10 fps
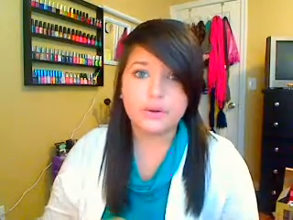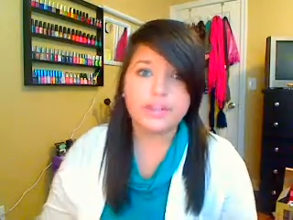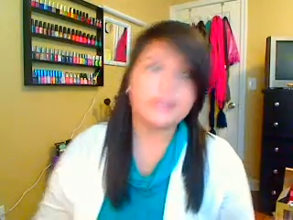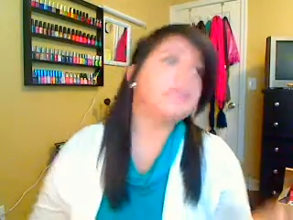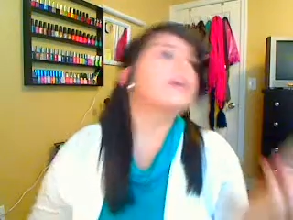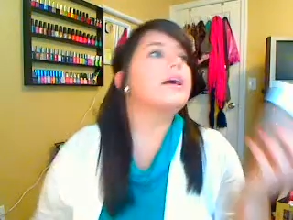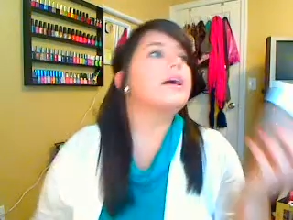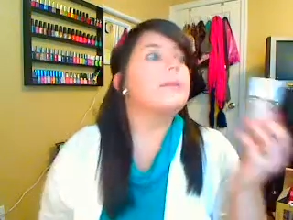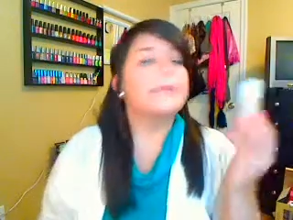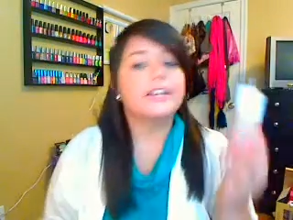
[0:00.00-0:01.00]
It
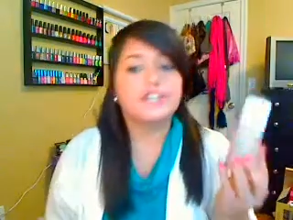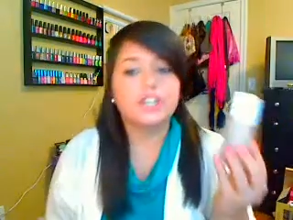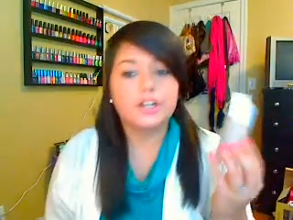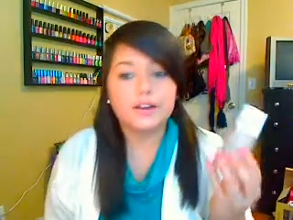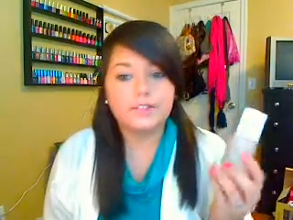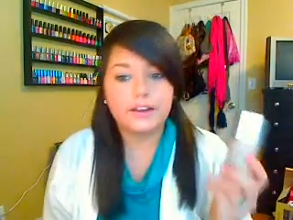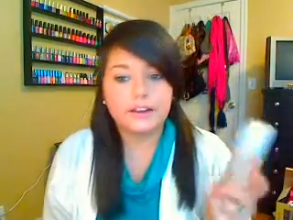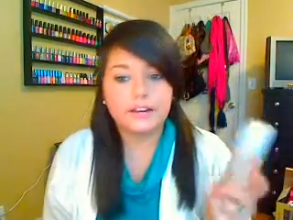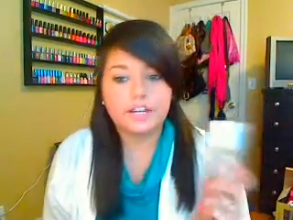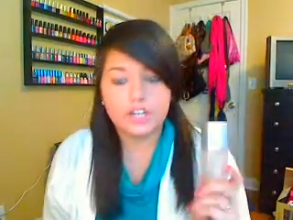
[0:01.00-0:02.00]
makes your
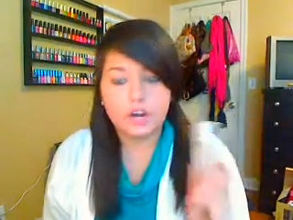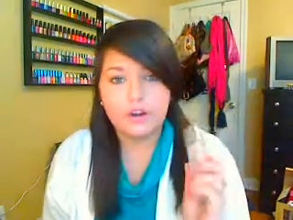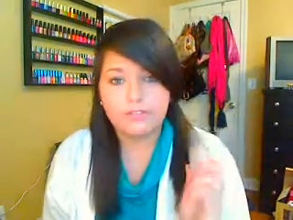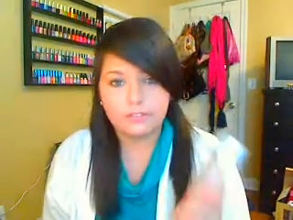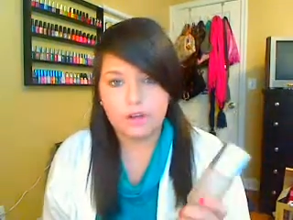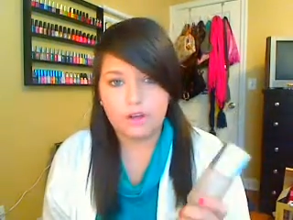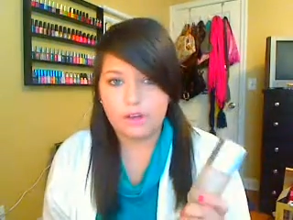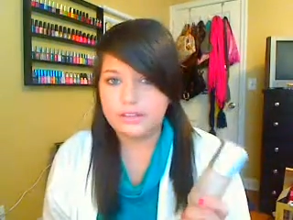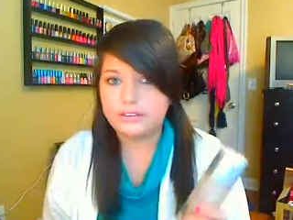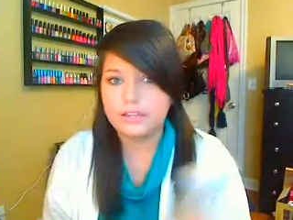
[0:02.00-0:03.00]
foundation go on
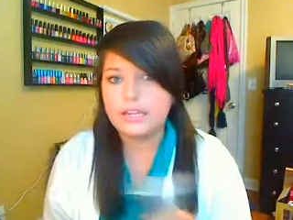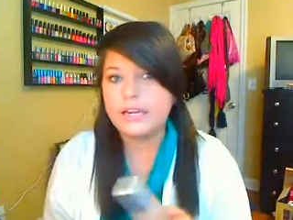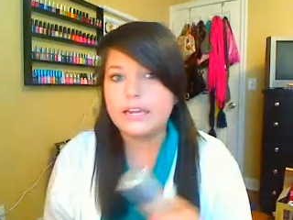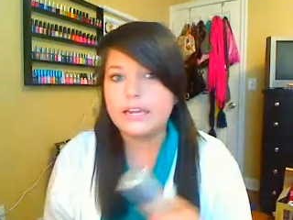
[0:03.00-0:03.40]
flawlessly.